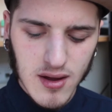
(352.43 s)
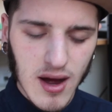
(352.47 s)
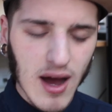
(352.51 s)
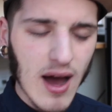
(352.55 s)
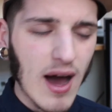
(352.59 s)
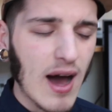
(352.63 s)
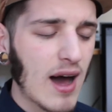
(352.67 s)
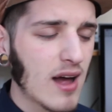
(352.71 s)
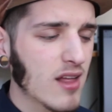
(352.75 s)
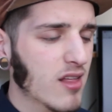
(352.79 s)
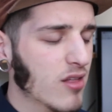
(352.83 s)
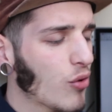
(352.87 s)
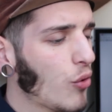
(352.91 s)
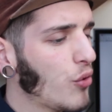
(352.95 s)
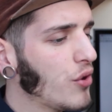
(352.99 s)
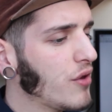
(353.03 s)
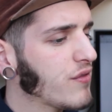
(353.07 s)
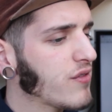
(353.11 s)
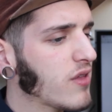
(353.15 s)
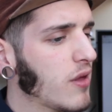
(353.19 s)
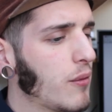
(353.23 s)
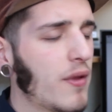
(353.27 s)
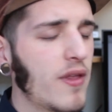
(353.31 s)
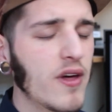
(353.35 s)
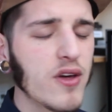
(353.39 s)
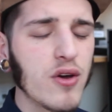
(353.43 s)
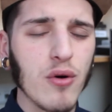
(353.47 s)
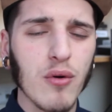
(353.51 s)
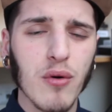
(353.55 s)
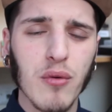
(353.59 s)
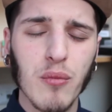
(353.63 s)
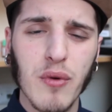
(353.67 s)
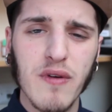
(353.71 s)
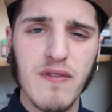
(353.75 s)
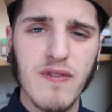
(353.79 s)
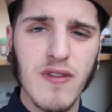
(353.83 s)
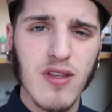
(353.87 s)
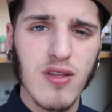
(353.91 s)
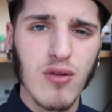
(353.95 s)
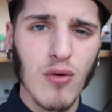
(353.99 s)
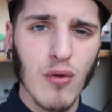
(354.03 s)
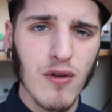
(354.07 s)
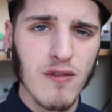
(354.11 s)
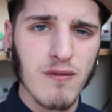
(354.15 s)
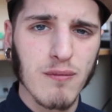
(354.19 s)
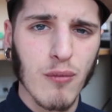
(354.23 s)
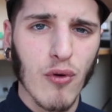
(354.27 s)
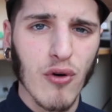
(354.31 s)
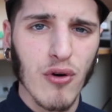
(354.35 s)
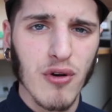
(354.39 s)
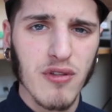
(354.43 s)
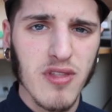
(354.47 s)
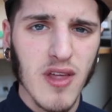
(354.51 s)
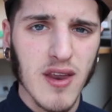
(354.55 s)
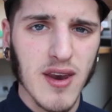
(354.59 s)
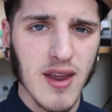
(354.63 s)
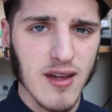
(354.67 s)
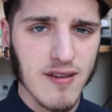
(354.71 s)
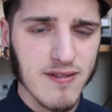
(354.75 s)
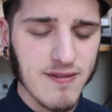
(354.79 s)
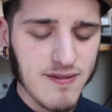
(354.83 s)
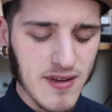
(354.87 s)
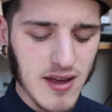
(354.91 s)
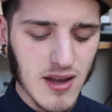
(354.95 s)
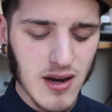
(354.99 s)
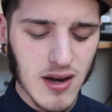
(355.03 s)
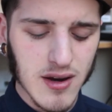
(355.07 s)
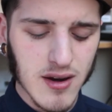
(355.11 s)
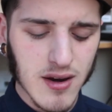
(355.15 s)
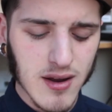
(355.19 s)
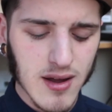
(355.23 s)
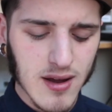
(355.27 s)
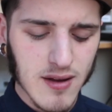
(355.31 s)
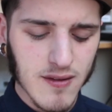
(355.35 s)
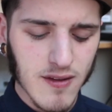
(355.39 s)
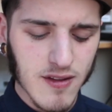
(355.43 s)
I sort of see where they're going with the sort of more authentic feeling.